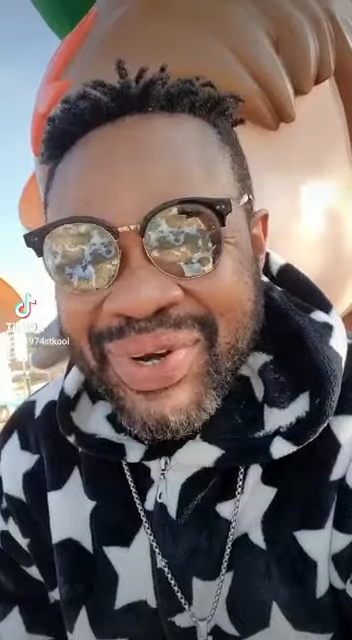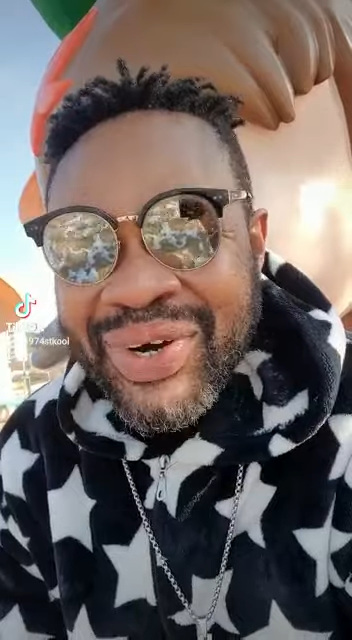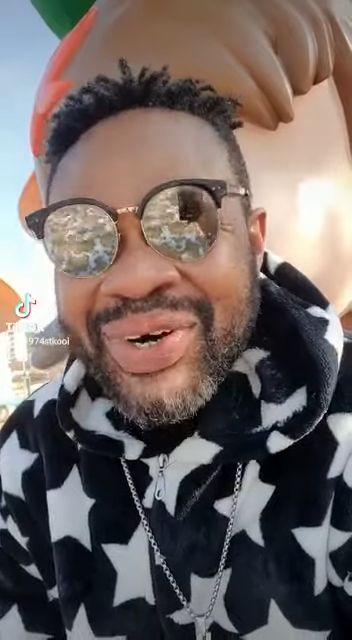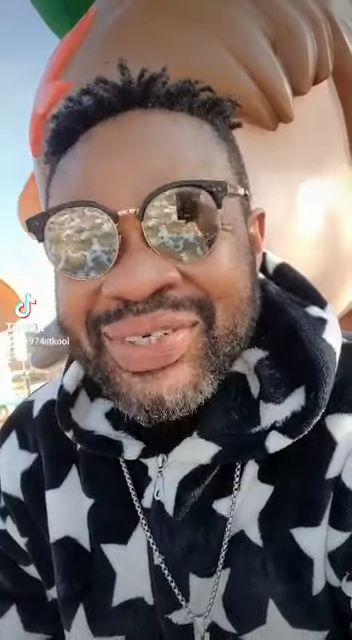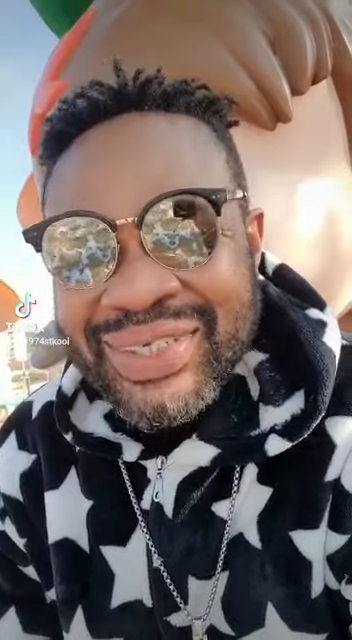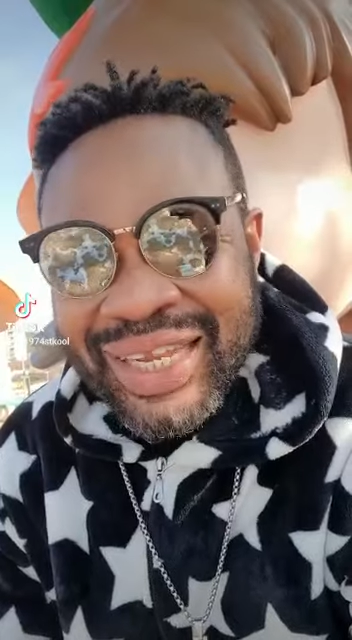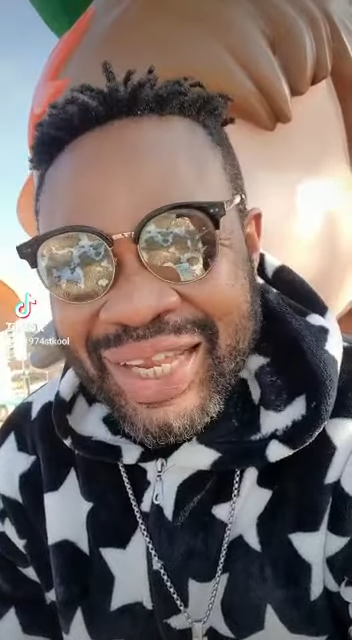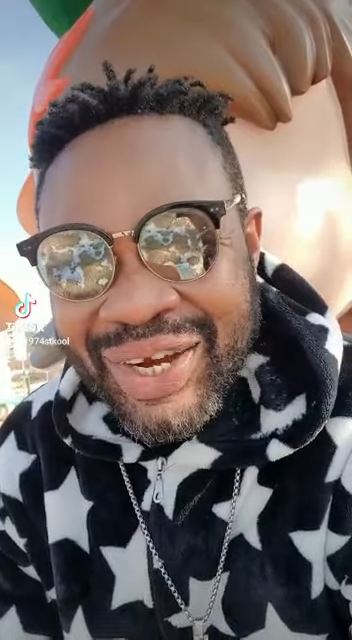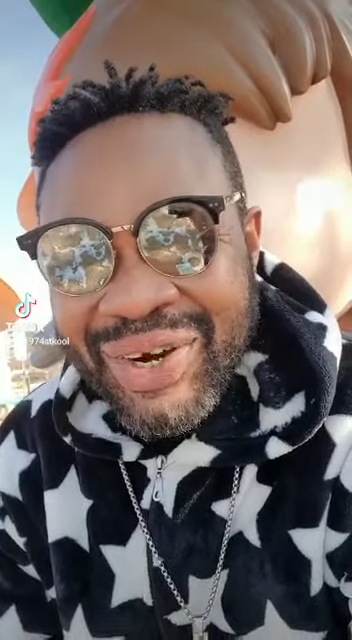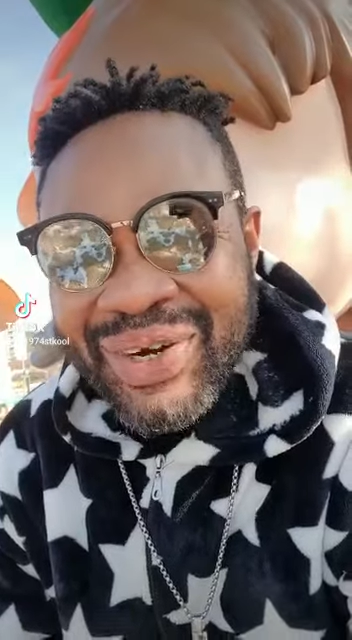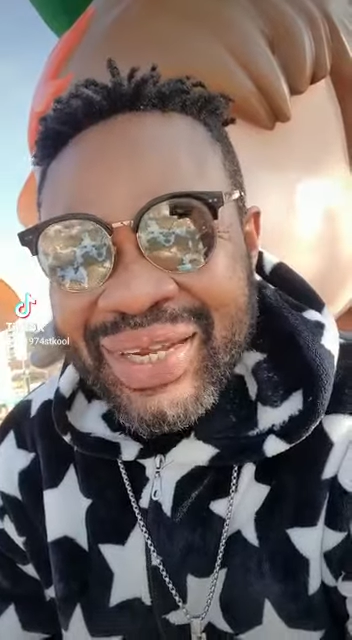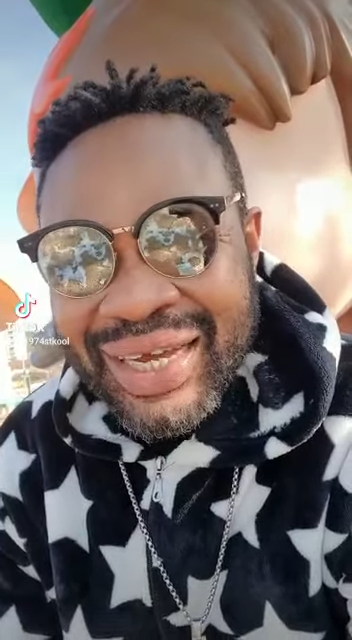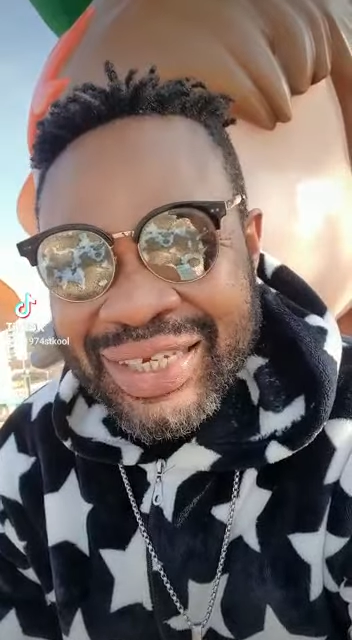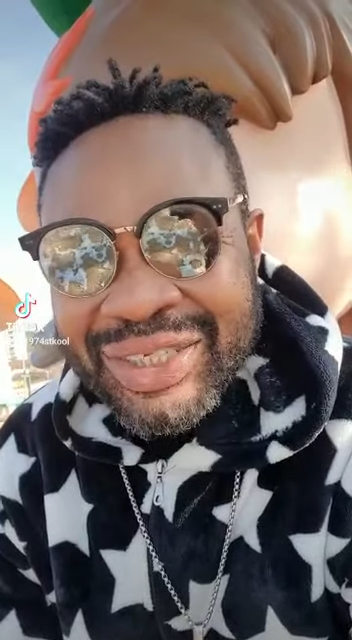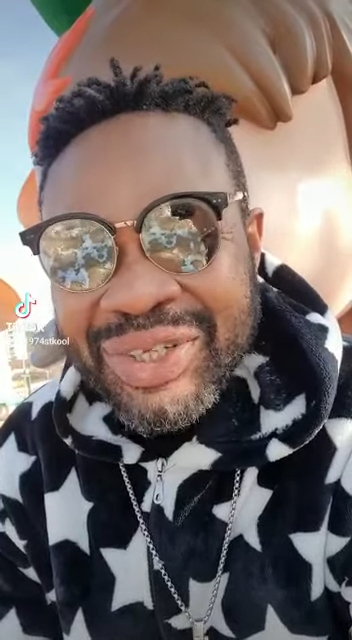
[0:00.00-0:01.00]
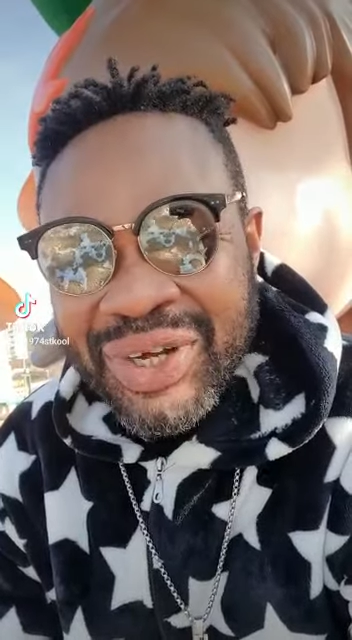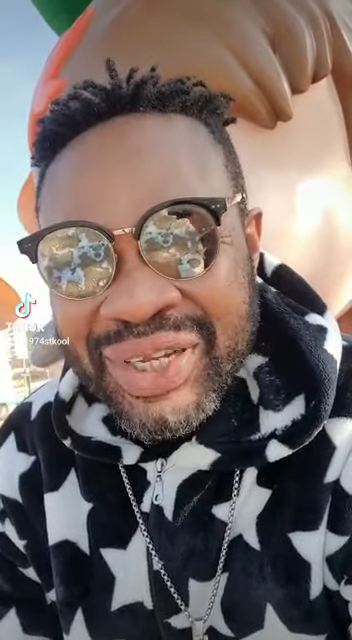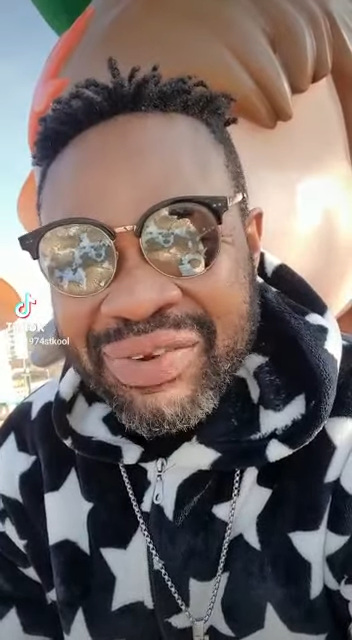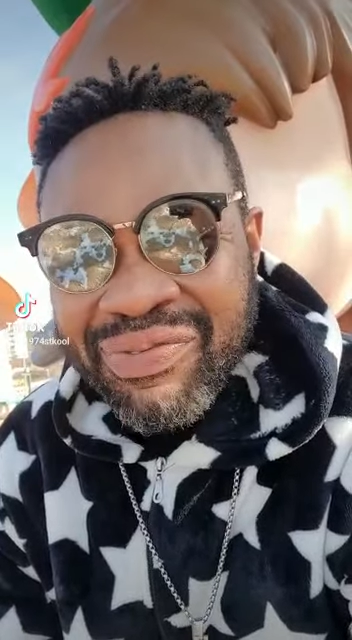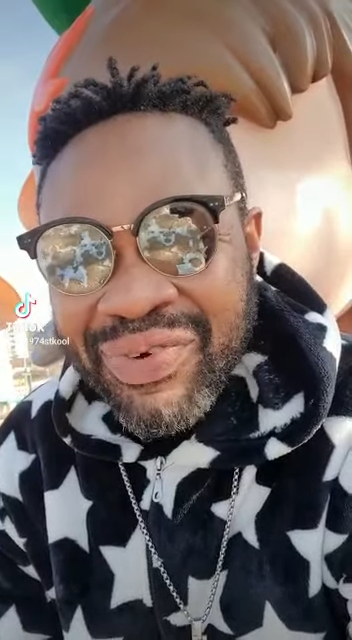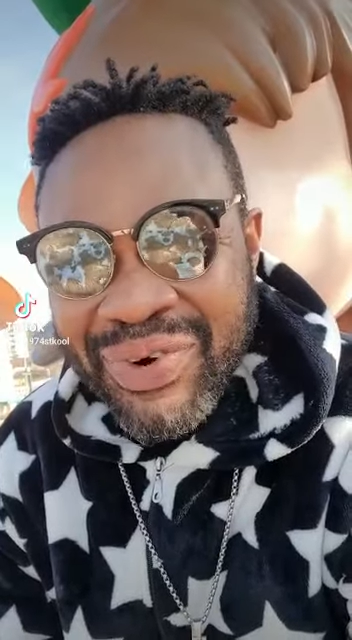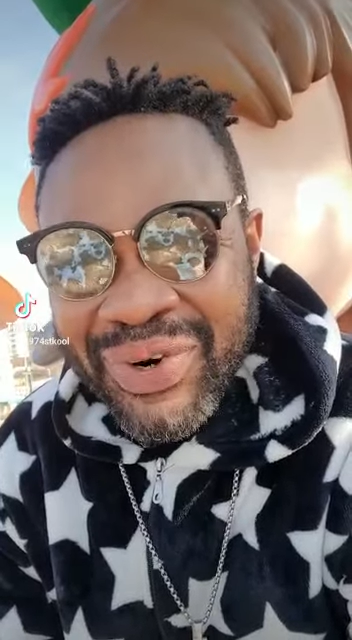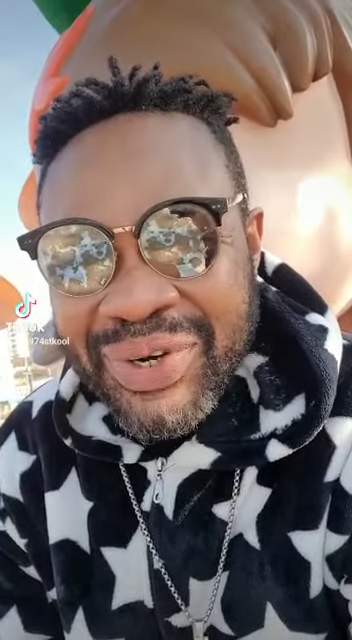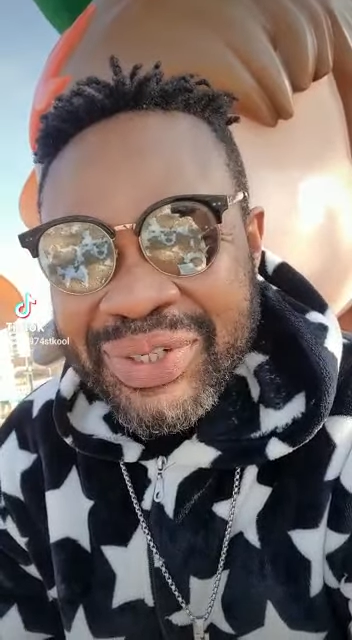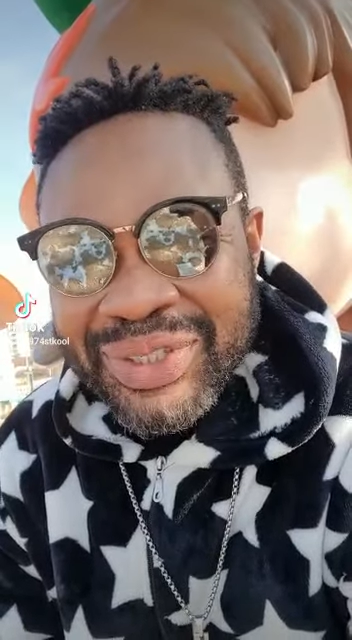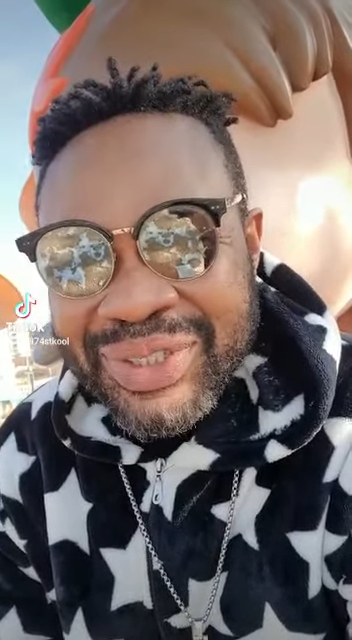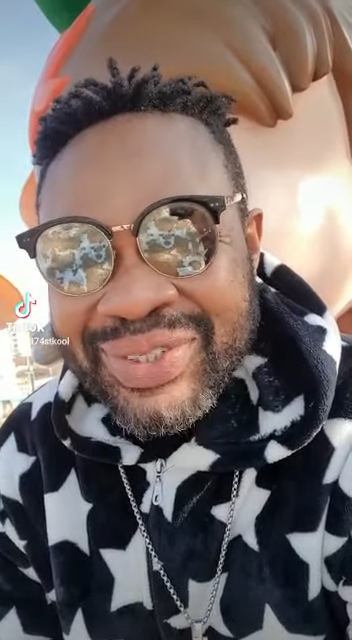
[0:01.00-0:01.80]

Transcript: Because the Lord has done it for us